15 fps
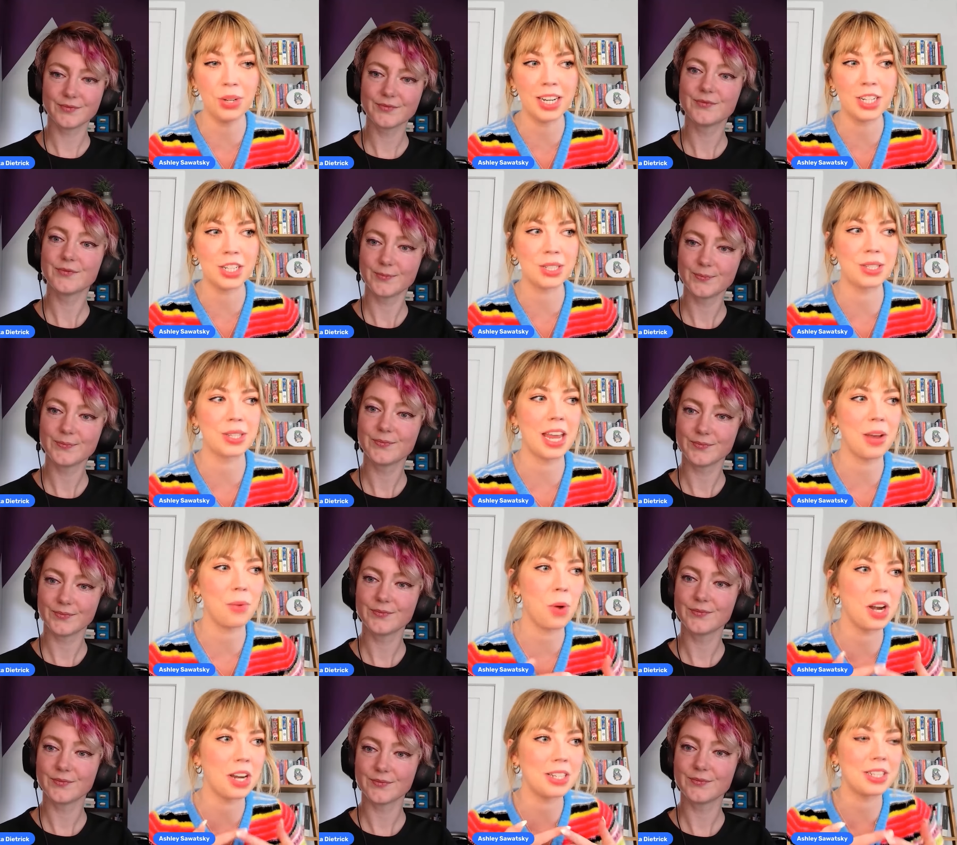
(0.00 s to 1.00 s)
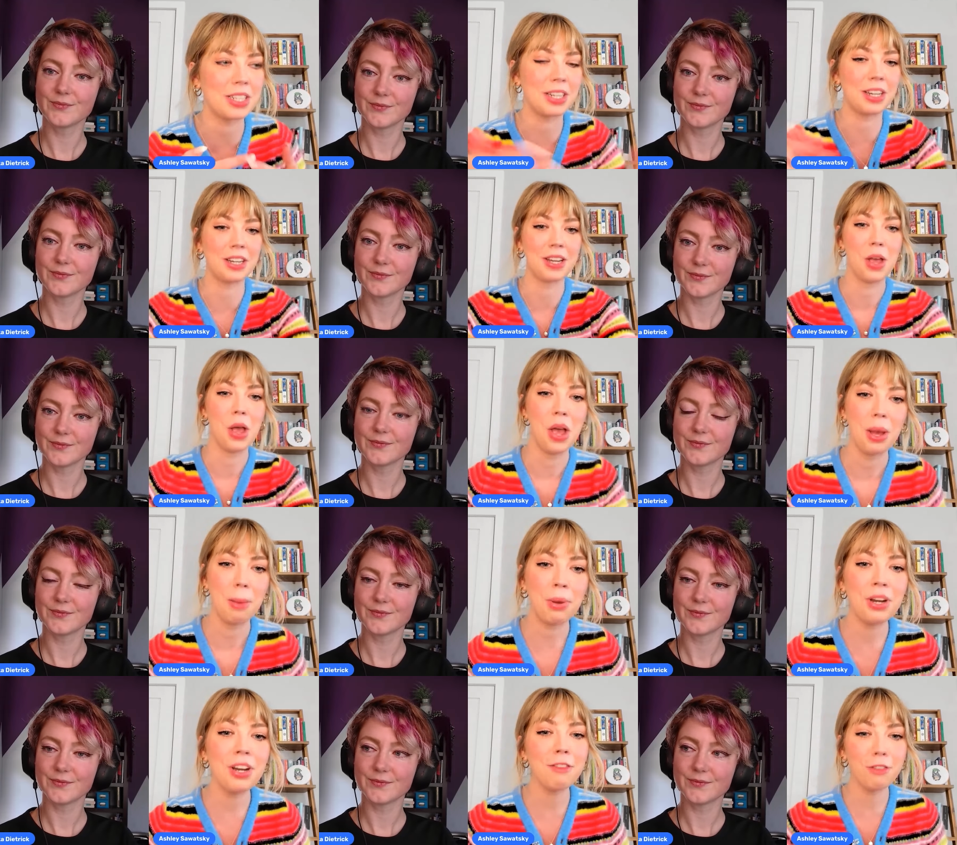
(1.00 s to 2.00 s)
Speaker 1: And I just like wanted to
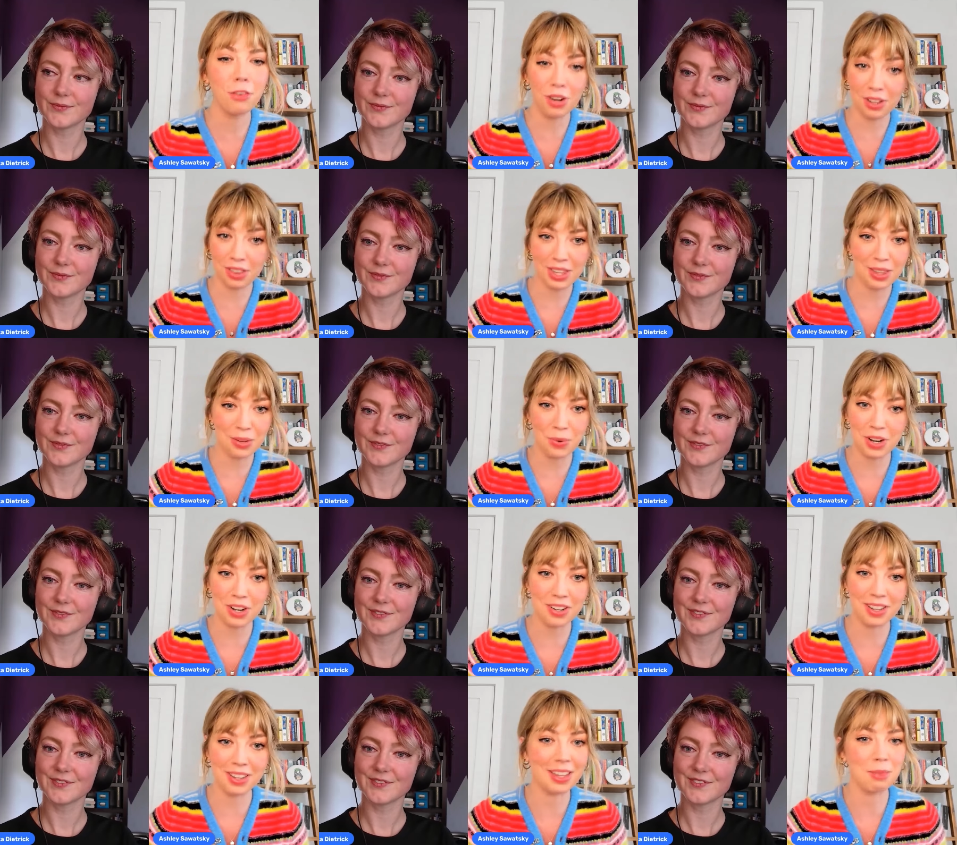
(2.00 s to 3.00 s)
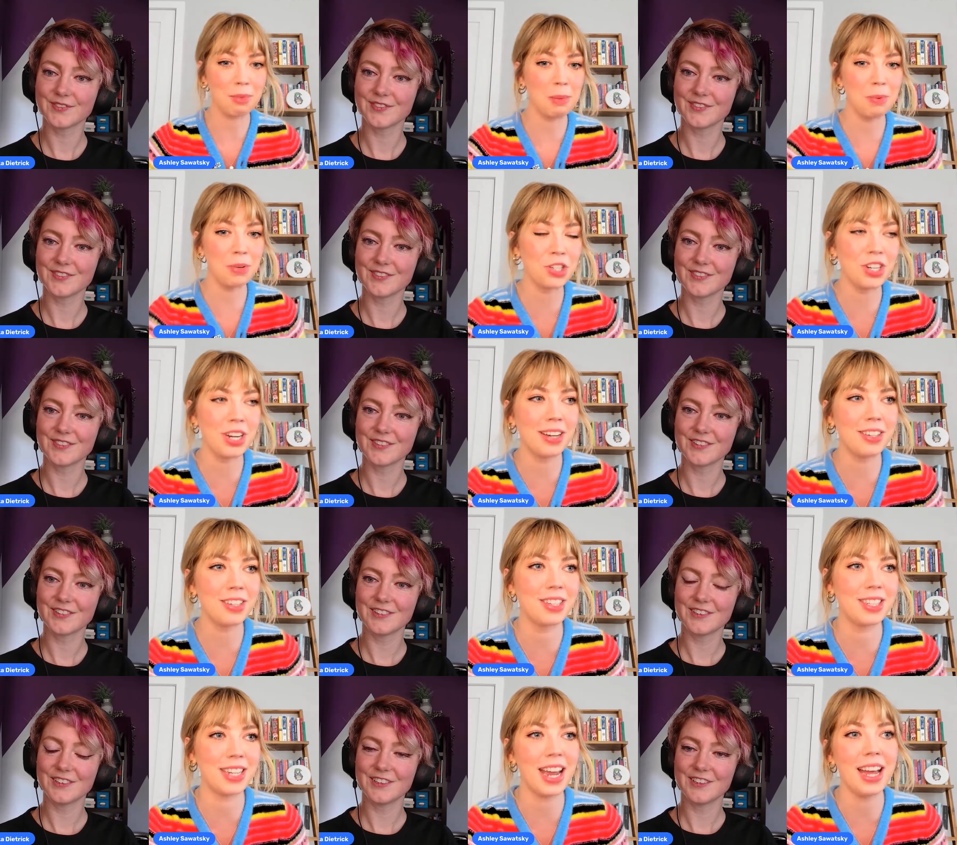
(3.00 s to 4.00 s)
put it forth in the world that people should
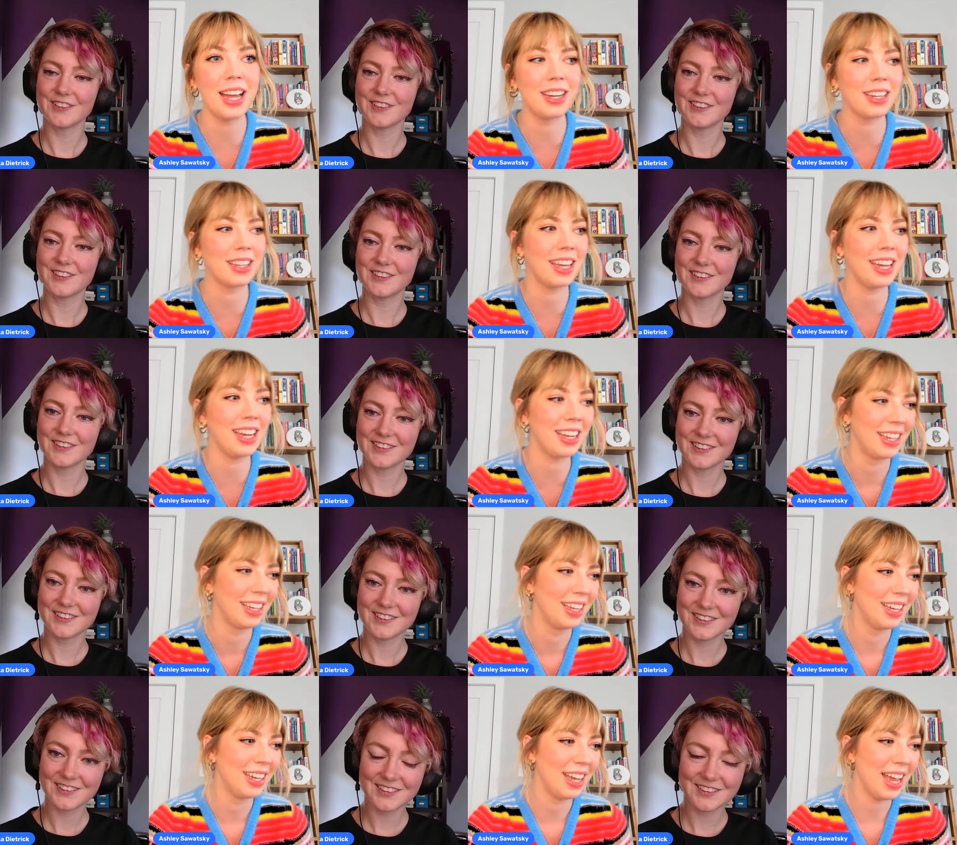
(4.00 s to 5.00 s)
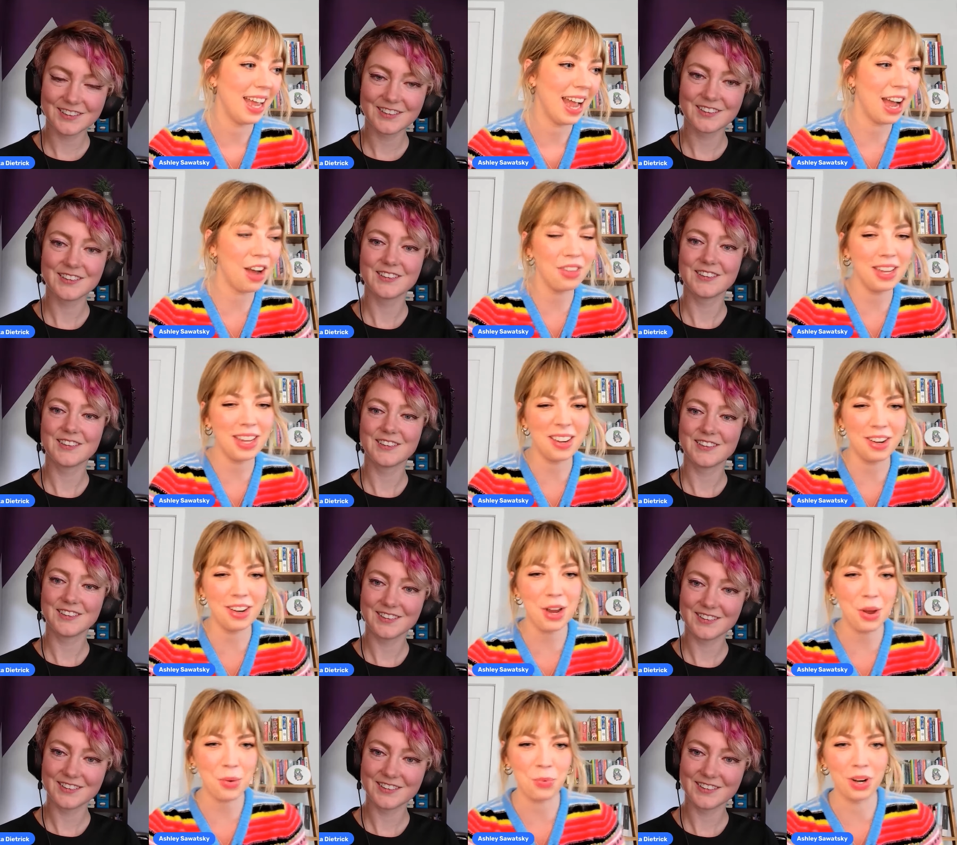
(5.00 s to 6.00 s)
understand like how the
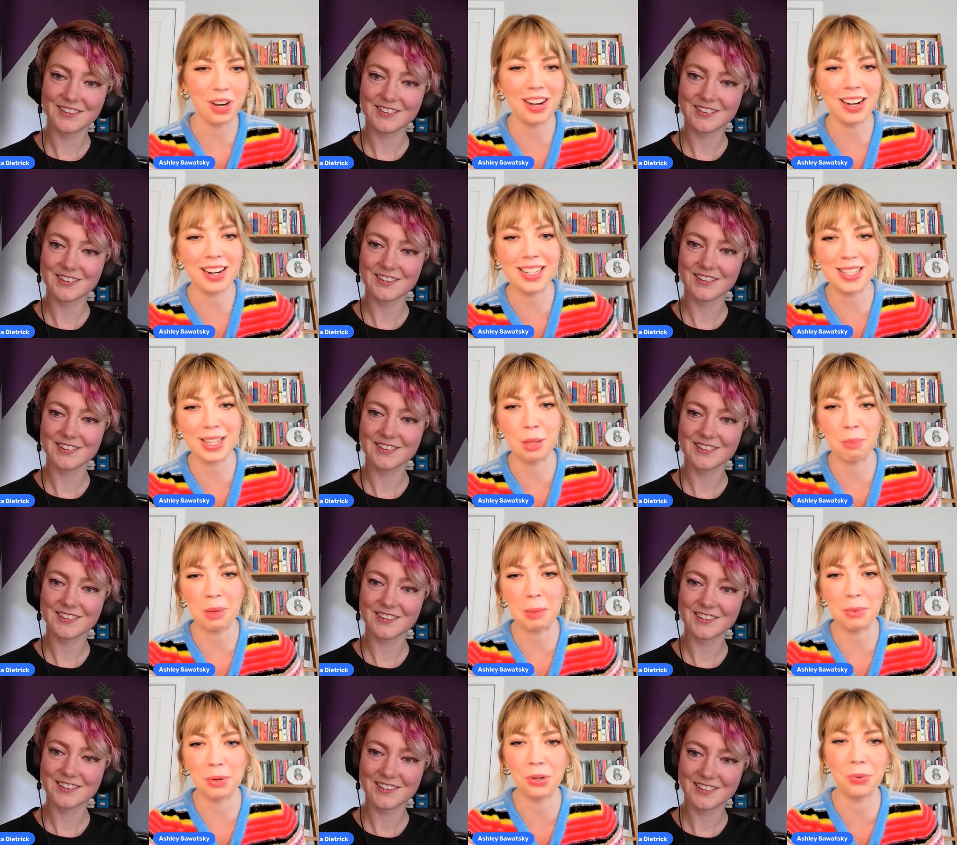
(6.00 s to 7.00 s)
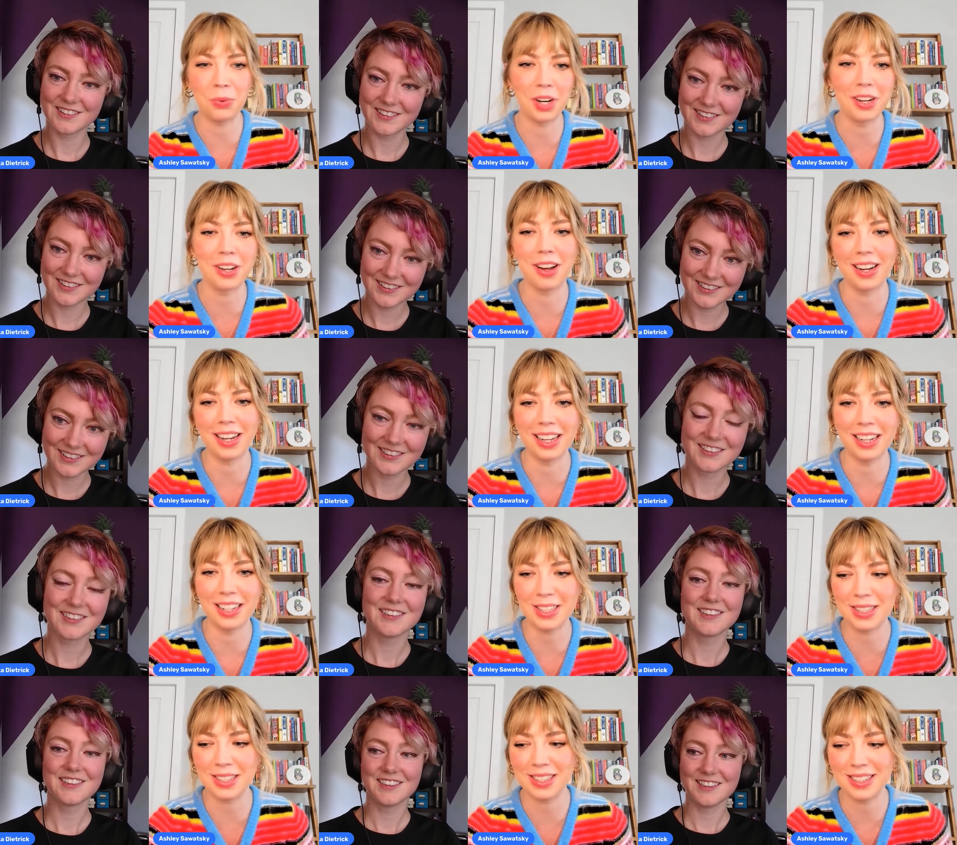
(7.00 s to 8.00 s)
internet works and the people who work on it.
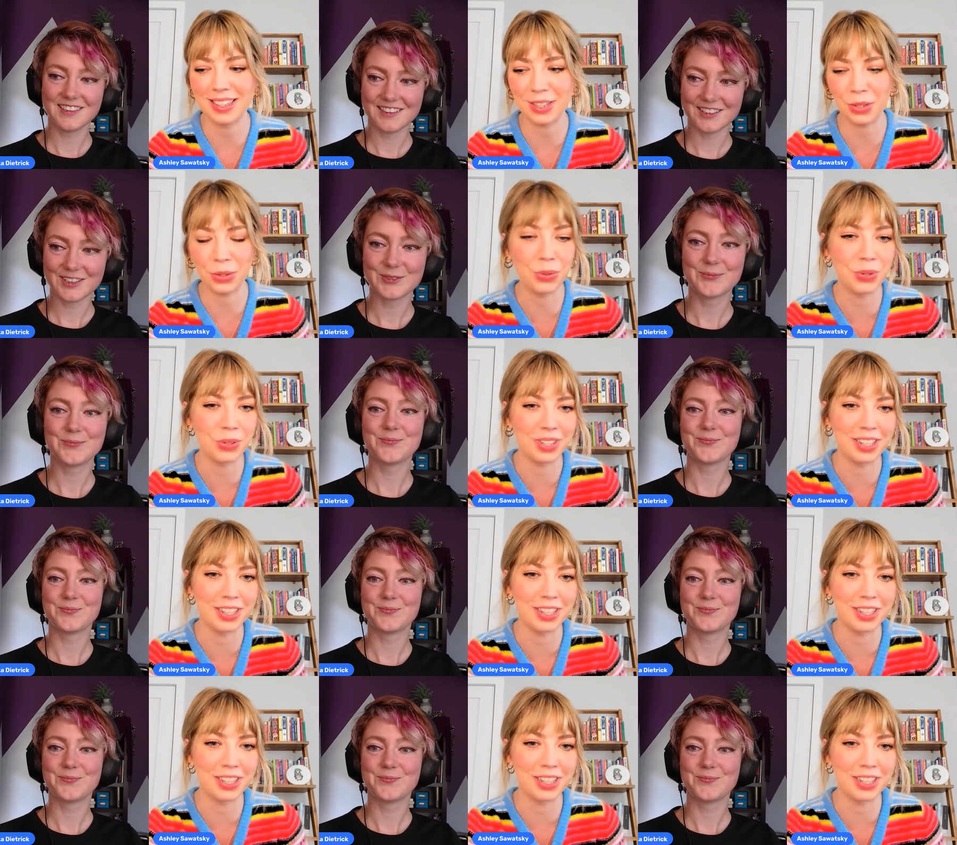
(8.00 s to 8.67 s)
It's it's cool